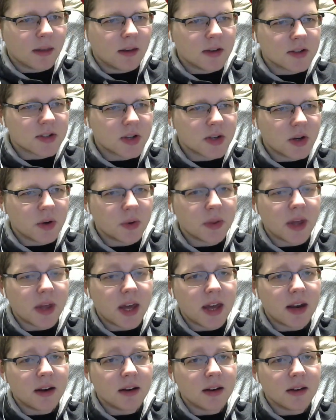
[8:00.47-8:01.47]
So
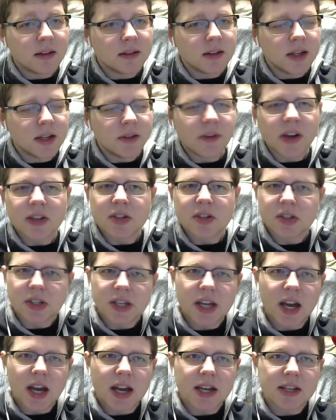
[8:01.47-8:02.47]
then
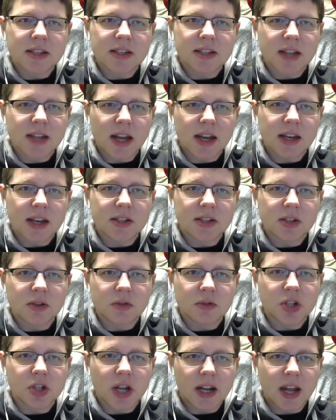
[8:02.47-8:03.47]
eventually I decided
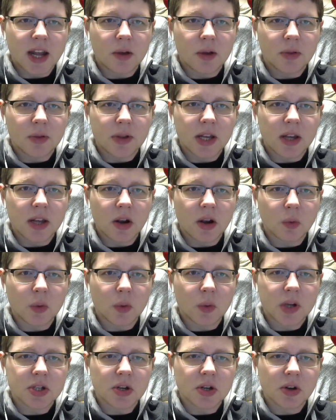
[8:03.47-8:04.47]
to check out the
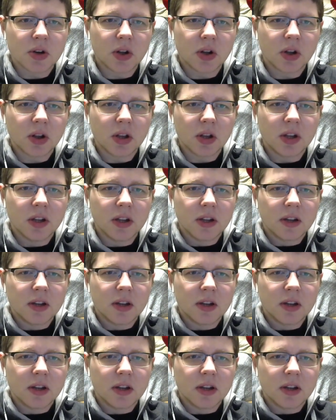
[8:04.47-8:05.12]
original